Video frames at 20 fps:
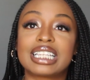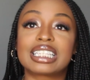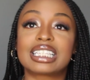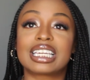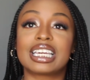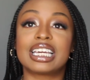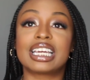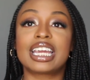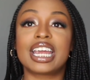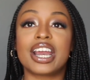
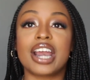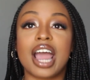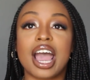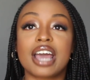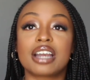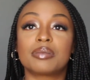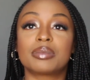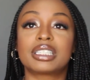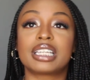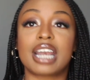skincare
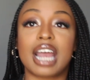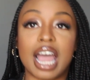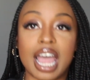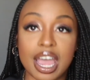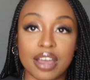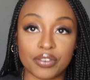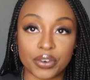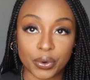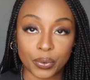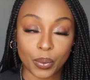items that I
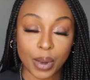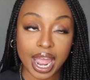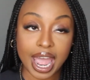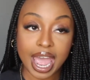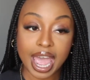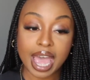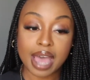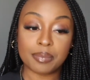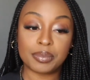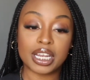have
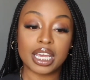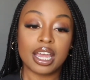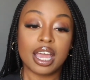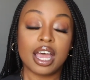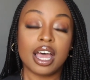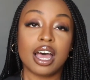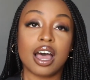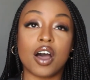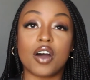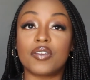grabbed
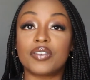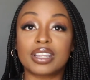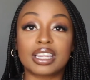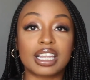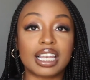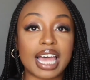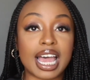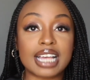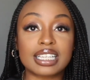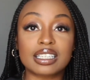over the
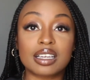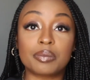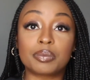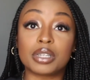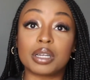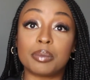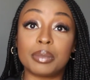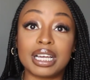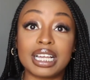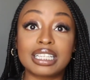last couple
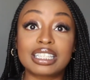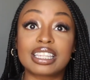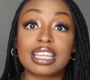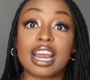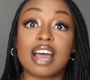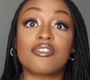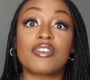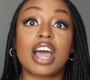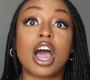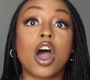of months that
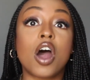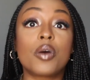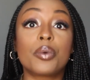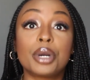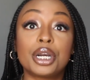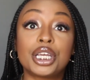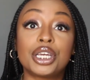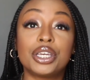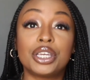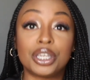I've
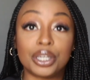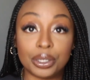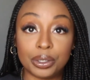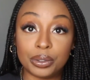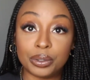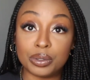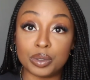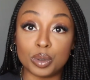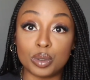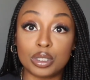already
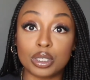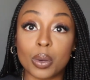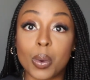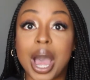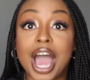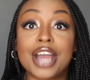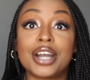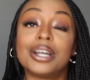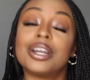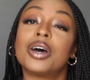used. So
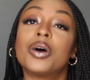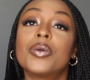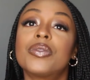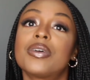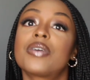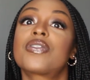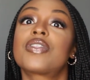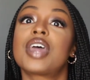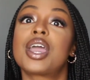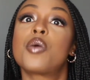I know
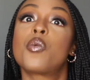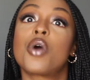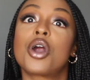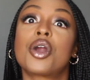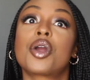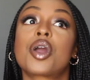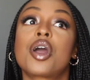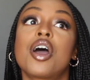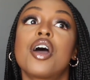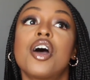that they
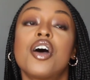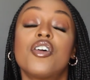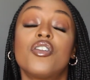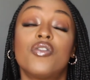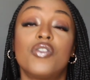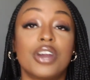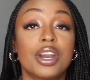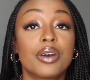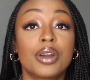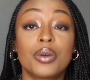work
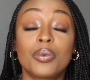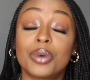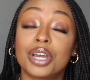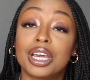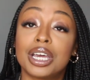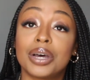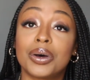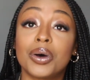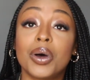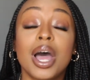very
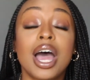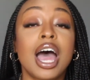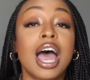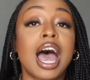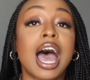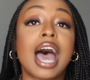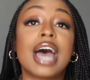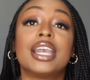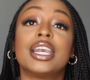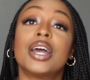well.
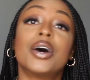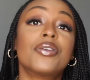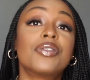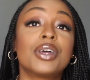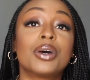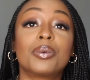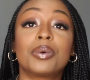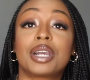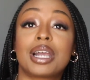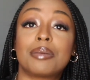I know
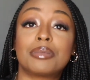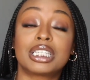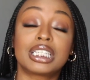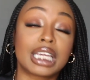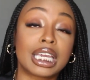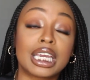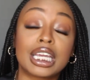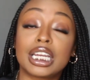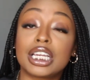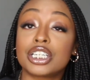that what I'm
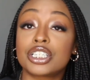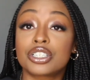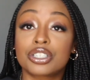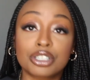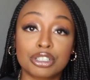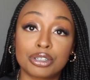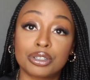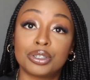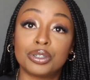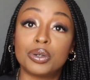saying is
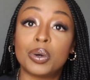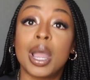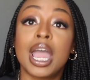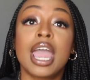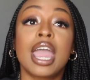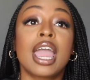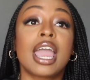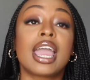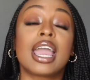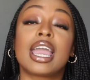true.
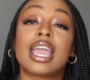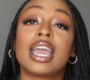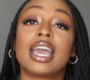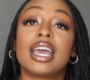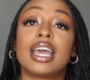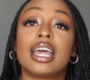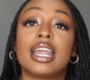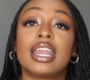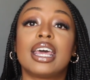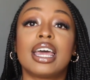
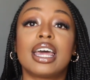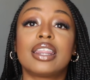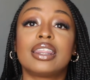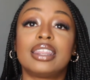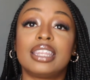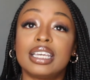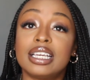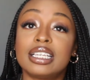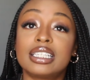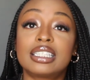And
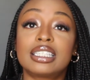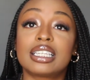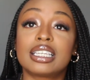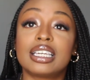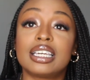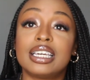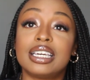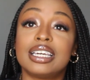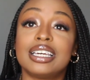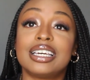this
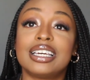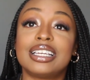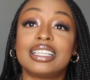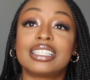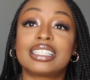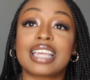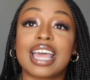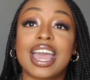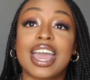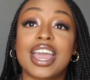
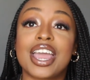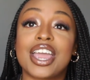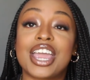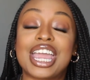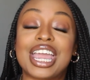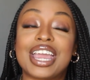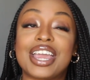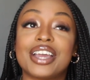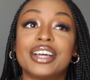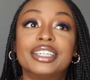is
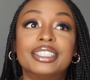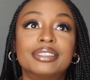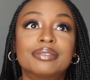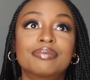a